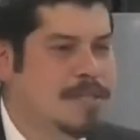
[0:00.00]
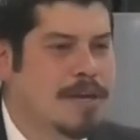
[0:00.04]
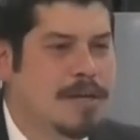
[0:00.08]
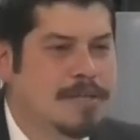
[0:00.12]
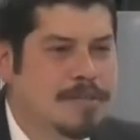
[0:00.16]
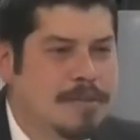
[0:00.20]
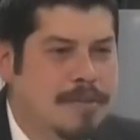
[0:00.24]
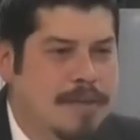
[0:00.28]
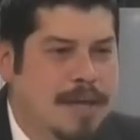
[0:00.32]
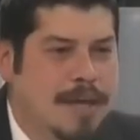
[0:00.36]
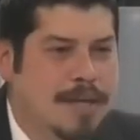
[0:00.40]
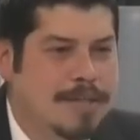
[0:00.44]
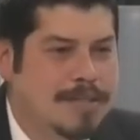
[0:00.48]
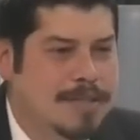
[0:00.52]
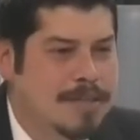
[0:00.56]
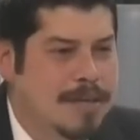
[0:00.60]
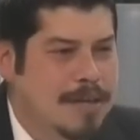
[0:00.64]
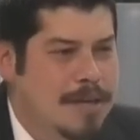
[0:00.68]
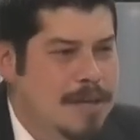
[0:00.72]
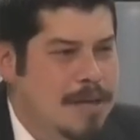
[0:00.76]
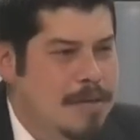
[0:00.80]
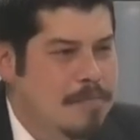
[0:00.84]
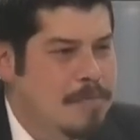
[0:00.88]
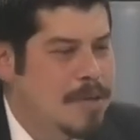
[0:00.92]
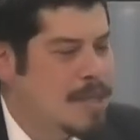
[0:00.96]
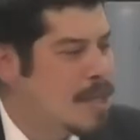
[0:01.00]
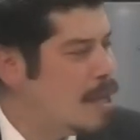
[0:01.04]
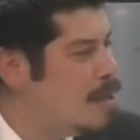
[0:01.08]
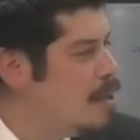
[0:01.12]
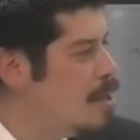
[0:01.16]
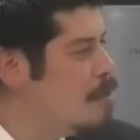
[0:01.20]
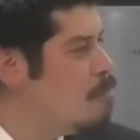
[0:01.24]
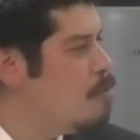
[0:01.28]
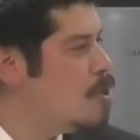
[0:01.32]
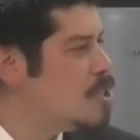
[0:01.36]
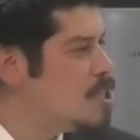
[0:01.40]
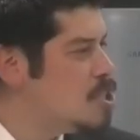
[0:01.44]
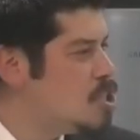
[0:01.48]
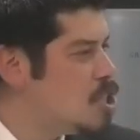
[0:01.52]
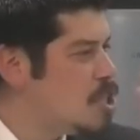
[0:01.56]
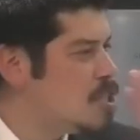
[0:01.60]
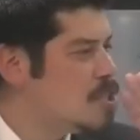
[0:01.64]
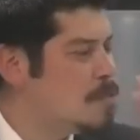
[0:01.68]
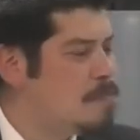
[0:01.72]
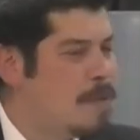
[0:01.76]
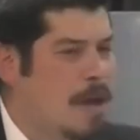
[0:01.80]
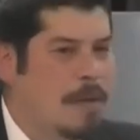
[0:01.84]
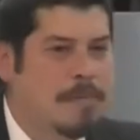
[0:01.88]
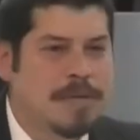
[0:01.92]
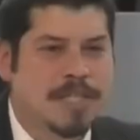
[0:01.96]
kinds of things. But then it wasn't just
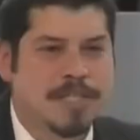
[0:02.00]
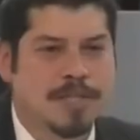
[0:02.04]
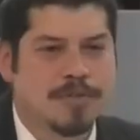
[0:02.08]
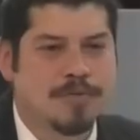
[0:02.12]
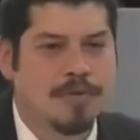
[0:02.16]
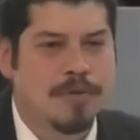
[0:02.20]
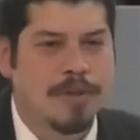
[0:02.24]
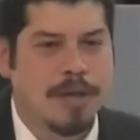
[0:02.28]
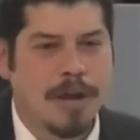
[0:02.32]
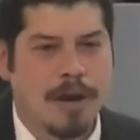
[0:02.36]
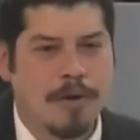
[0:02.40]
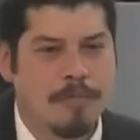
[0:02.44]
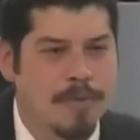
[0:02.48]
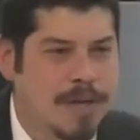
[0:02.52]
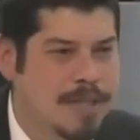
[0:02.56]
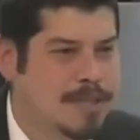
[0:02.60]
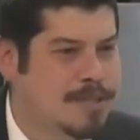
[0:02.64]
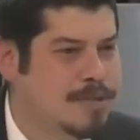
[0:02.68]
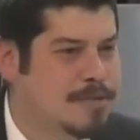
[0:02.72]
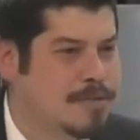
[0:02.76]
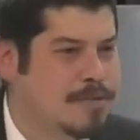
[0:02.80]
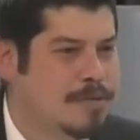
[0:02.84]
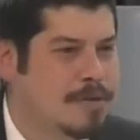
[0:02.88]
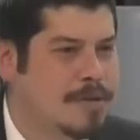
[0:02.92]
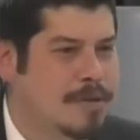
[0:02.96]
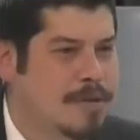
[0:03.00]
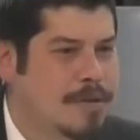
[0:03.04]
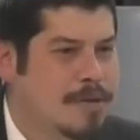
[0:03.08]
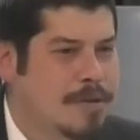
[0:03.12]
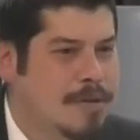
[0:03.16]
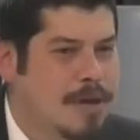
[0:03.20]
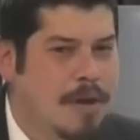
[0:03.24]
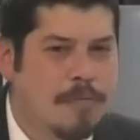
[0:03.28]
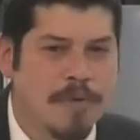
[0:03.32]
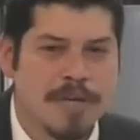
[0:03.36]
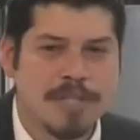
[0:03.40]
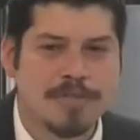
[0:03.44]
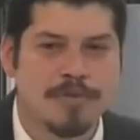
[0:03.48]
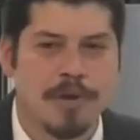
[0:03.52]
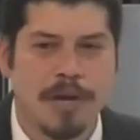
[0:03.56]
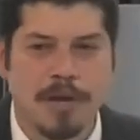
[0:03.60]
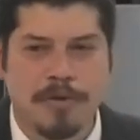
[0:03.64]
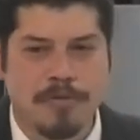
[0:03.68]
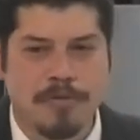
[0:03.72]
the public school that I went to. I went to a